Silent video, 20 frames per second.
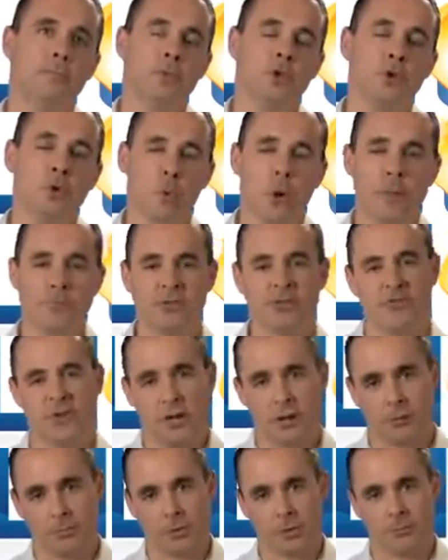your web
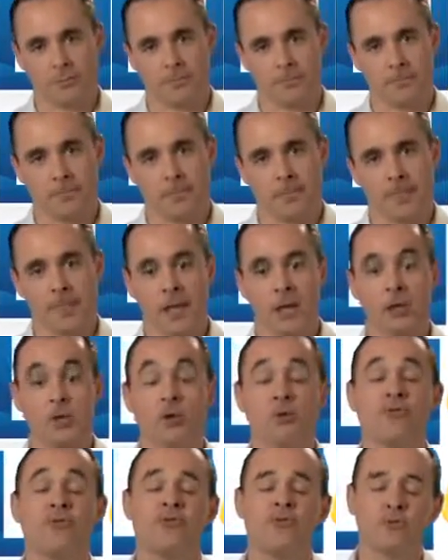developer.
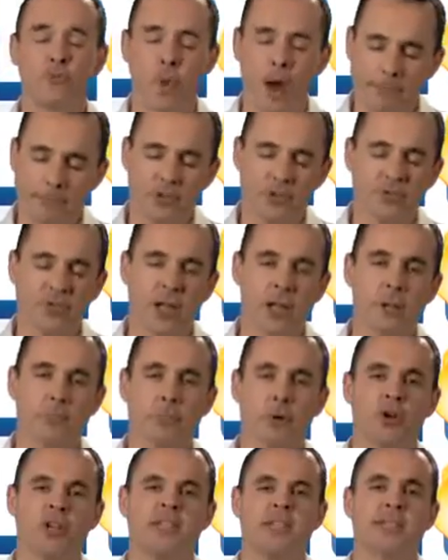Your web
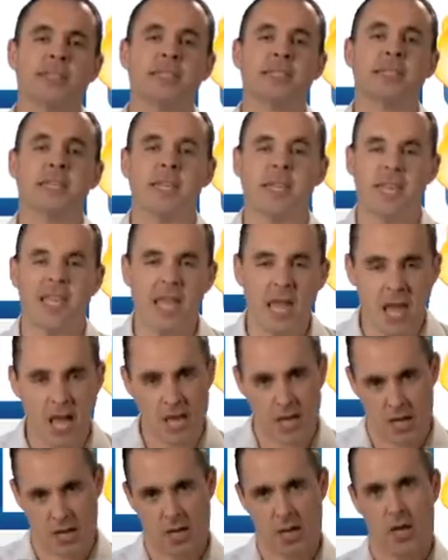developer is
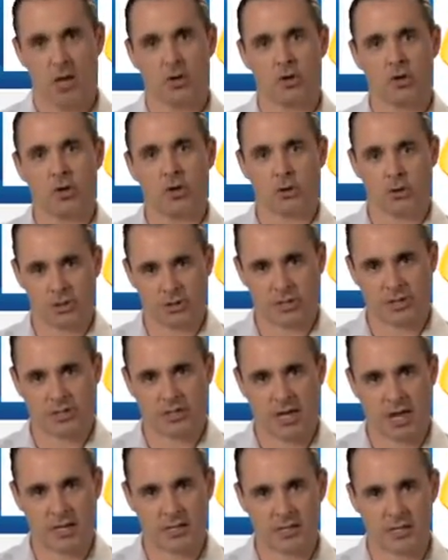key to your
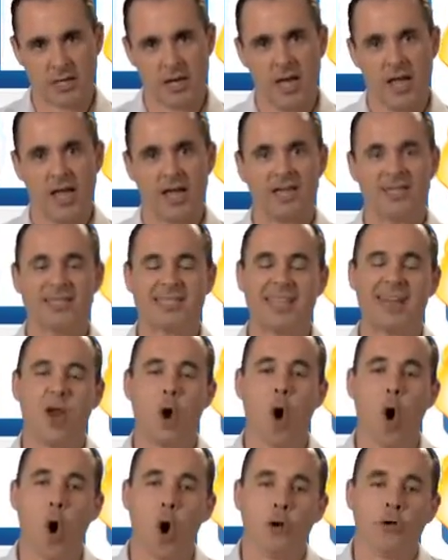success. It is
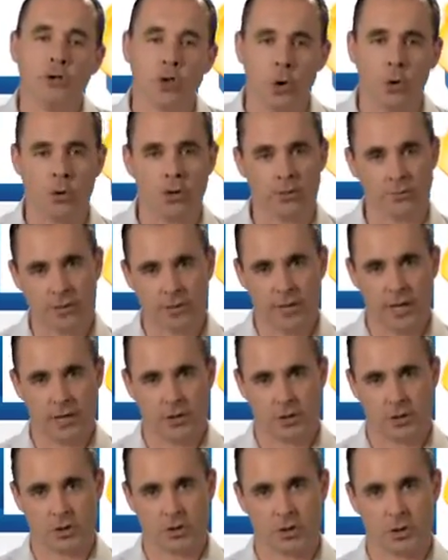an ongoing
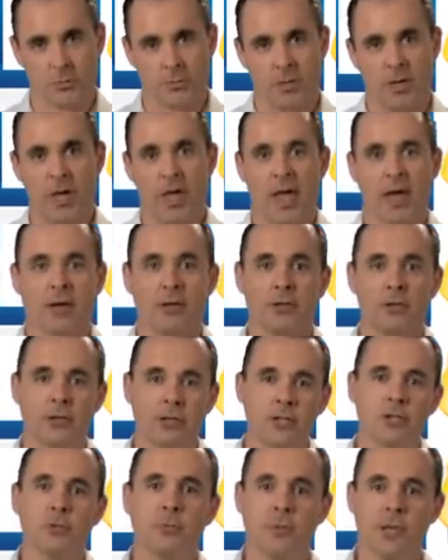relationship, and you
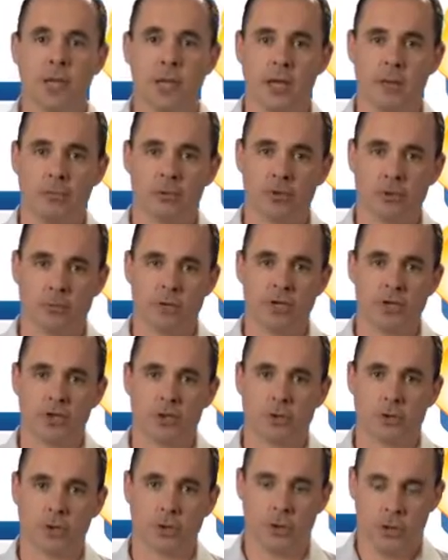need to be able to make
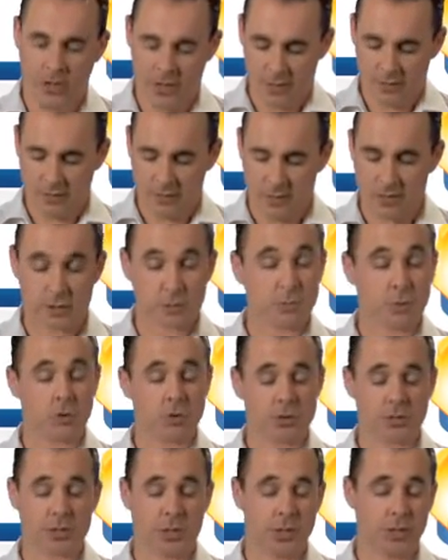sure that this
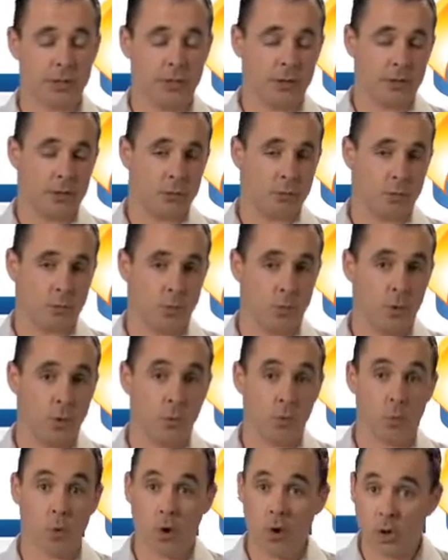person
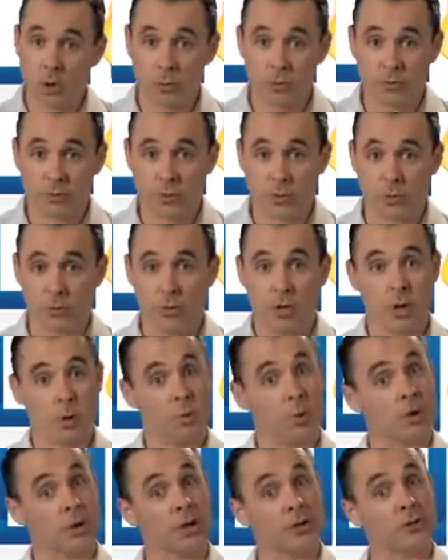will work with you,
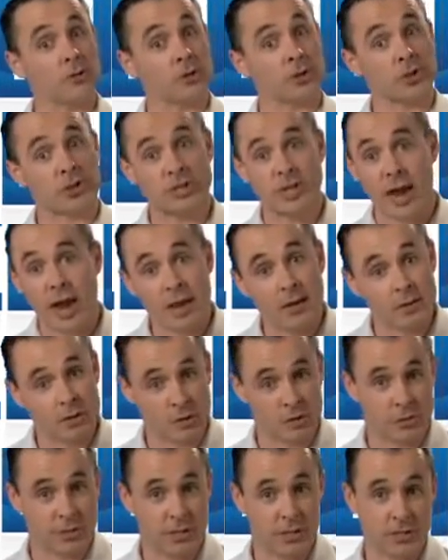will understand
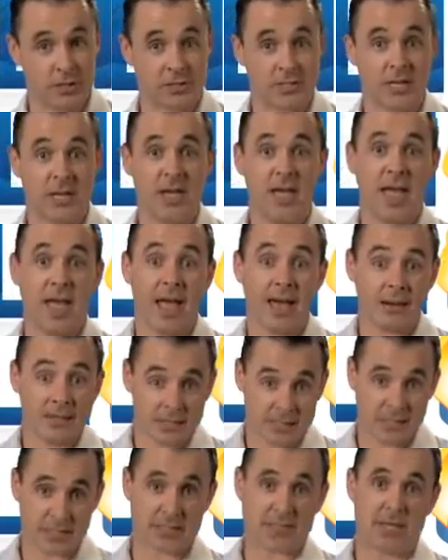your needs,
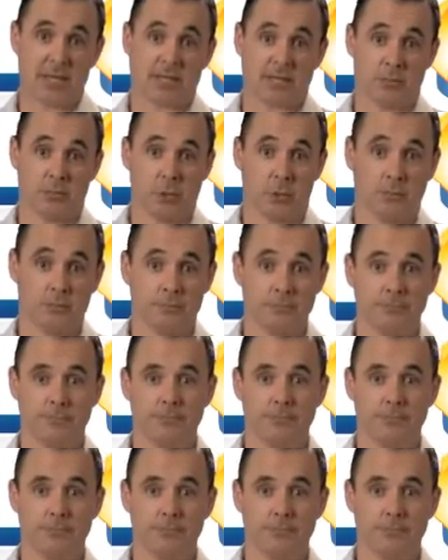and is accessible.